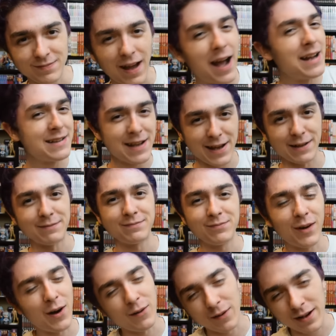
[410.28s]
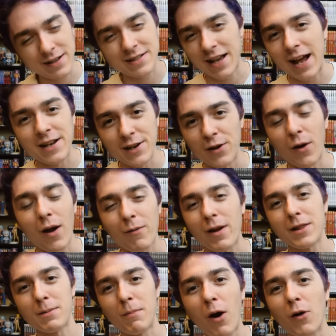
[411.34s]
I did. Well, because I knew. I
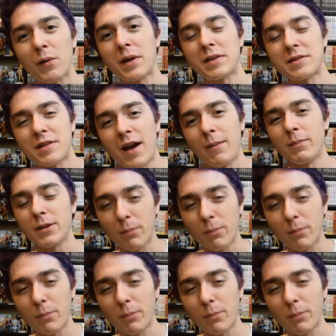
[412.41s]
read the manga at the time.